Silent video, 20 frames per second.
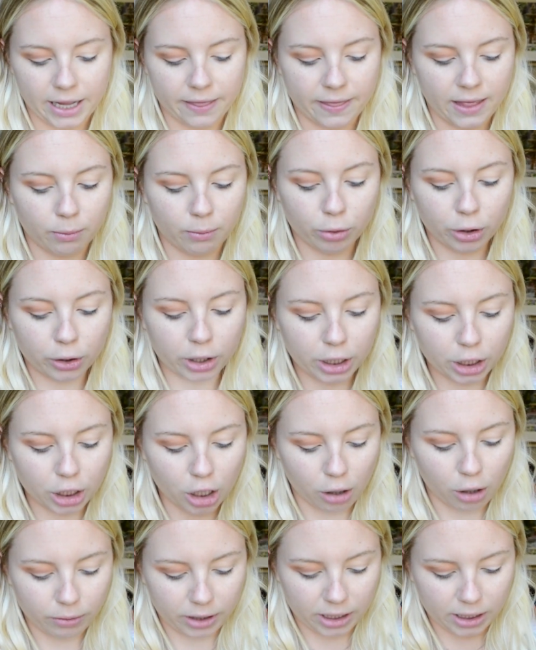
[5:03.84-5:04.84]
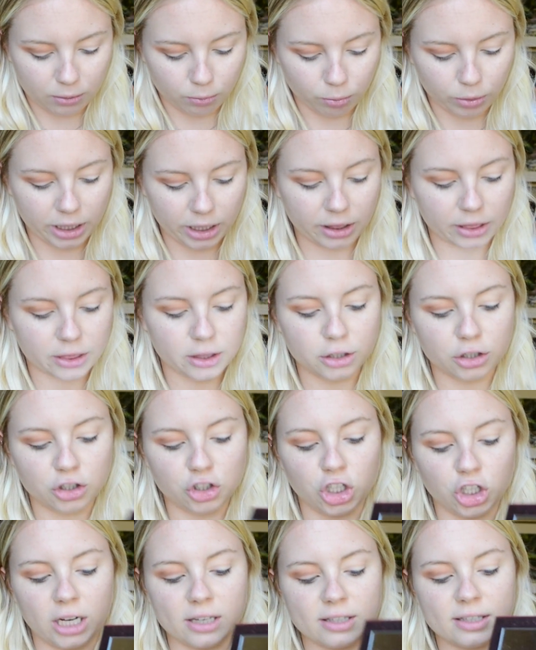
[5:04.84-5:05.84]
And then we're going to go in with
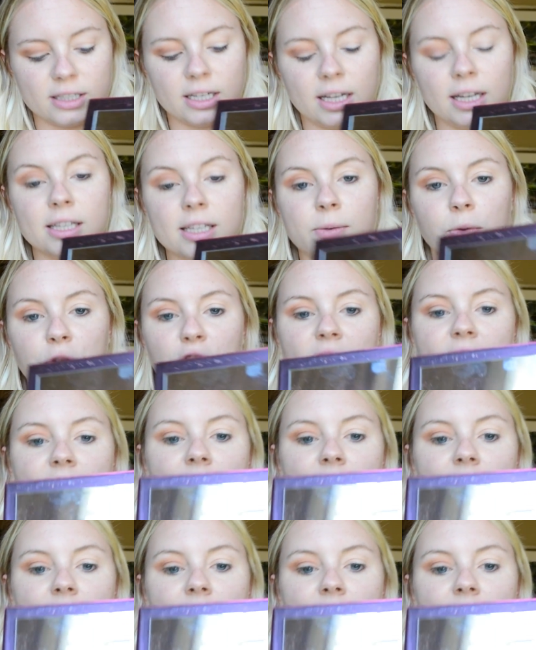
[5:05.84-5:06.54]
Justice, which is